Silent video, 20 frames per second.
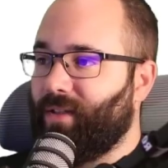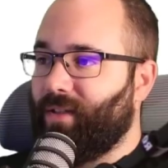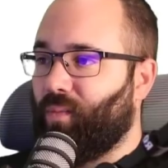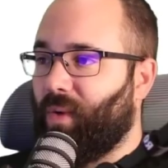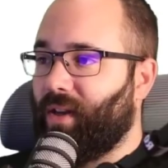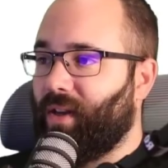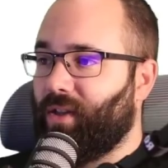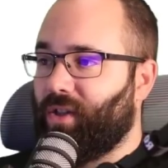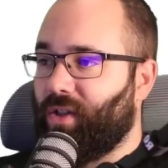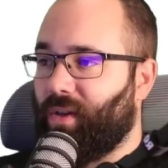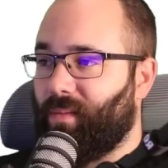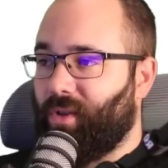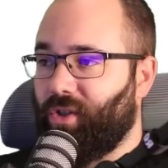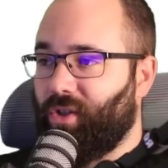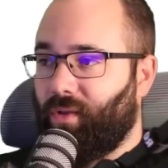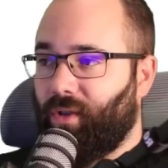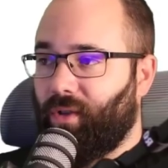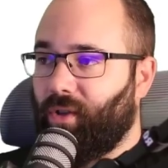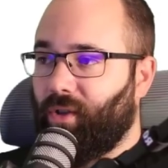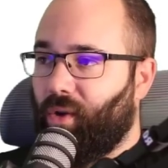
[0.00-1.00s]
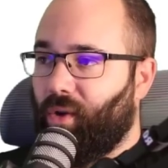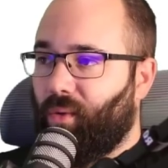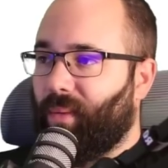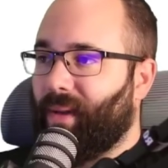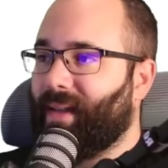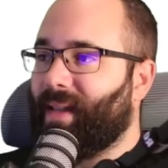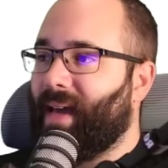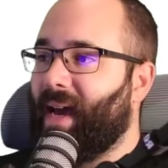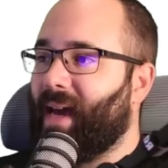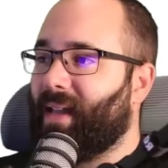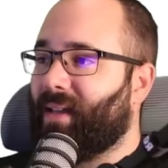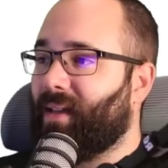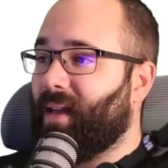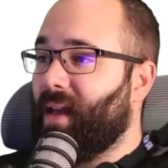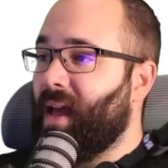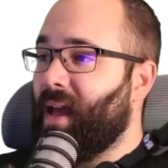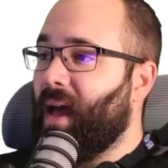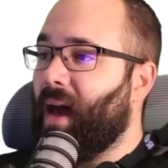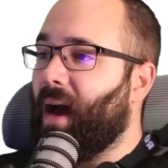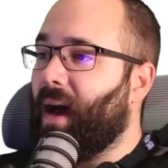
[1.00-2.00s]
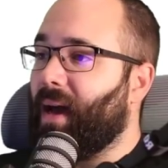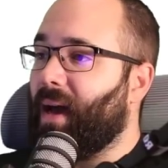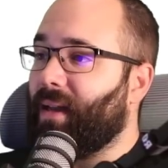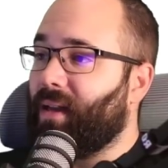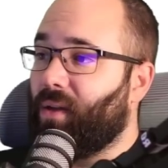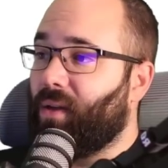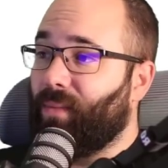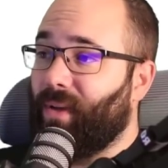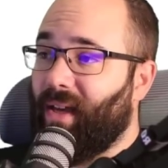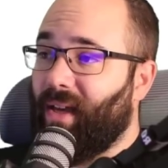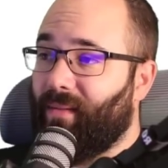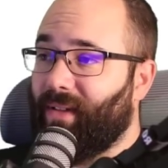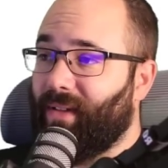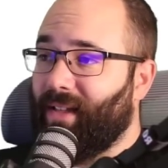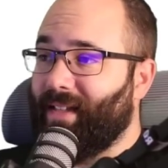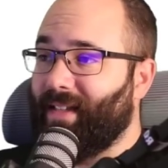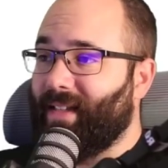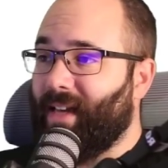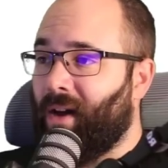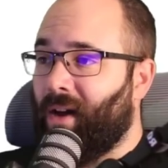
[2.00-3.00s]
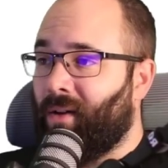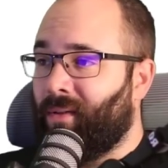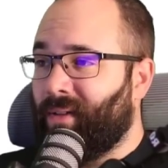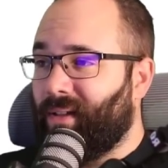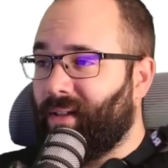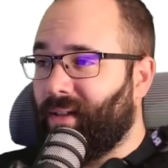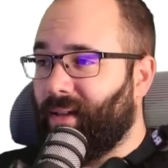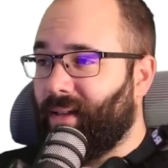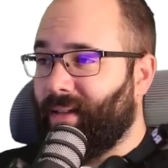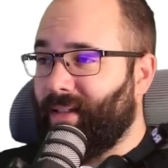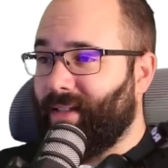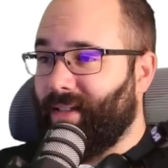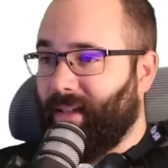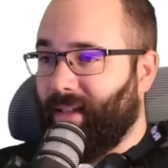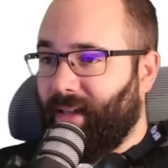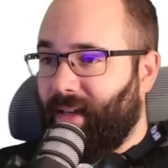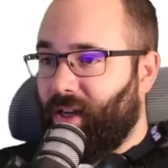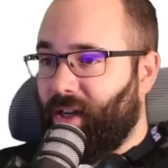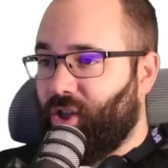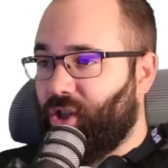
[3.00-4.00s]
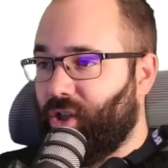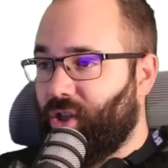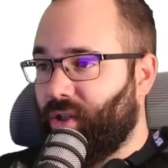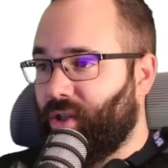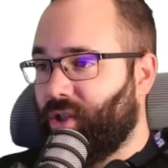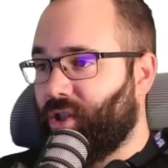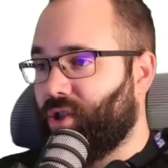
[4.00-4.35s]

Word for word: one, so I'm just going to go with that. Uh, then we have the sound insulation.